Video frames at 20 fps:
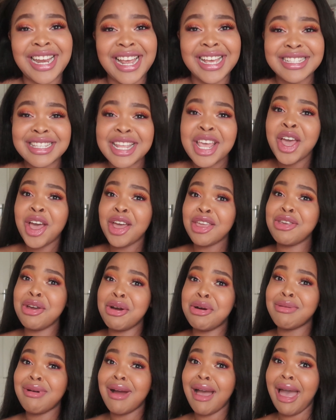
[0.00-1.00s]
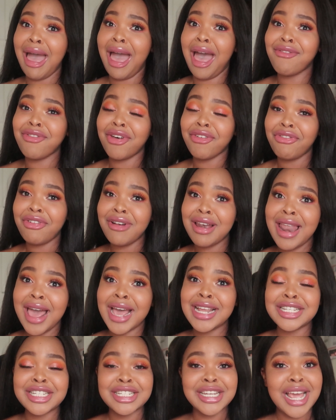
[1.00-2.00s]
chest. You have a
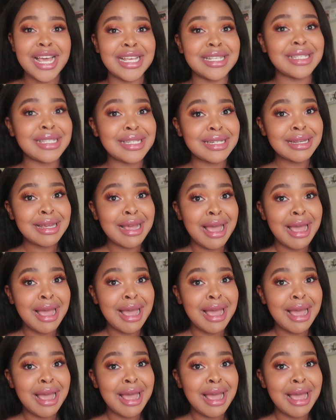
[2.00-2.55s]
flat chest.